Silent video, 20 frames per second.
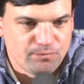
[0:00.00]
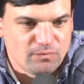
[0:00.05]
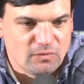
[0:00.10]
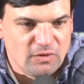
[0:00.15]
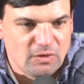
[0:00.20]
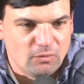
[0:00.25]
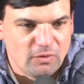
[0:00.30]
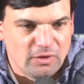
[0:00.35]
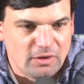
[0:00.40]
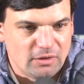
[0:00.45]

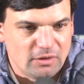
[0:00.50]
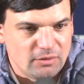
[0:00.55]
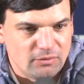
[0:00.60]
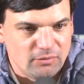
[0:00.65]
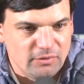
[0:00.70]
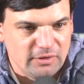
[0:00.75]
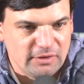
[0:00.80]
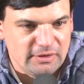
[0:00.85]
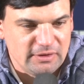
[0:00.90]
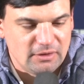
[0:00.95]
went on a
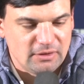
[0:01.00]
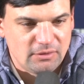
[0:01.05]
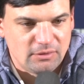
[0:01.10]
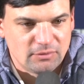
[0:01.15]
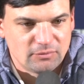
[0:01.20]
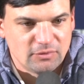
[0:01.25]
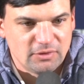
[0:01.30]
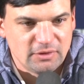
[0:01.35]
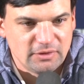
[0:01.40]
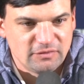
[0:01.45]
really
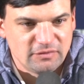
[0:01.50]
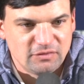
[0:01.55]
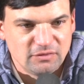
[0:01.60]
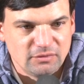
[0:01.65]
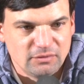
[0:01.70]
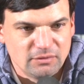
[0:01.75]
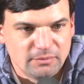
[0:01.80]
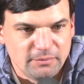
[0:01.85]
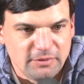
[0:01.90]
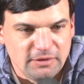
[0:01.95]
long run
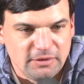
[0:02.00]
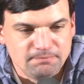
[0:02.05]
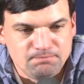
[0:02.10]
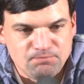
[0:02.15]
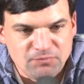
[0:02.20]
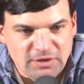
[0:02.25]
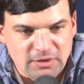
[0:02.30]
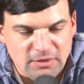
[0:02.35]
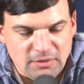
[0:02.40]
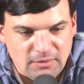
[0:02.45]
too. I mean,
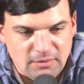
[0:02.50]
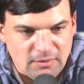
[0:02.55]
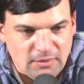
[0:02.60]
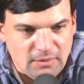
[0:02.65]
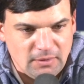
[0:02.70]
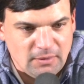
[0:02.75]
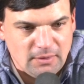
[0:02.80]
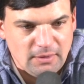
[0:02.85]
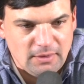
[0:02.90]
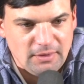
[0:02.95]

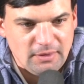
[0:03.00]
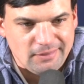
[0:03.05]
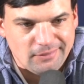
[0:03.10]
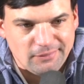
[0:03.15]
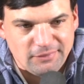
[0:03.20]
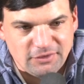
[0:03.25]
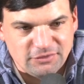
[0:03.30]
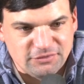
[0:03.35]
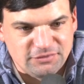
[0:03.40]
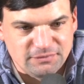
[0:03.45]
you
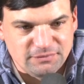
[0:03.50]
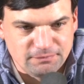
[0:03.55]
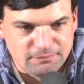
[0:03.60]
know,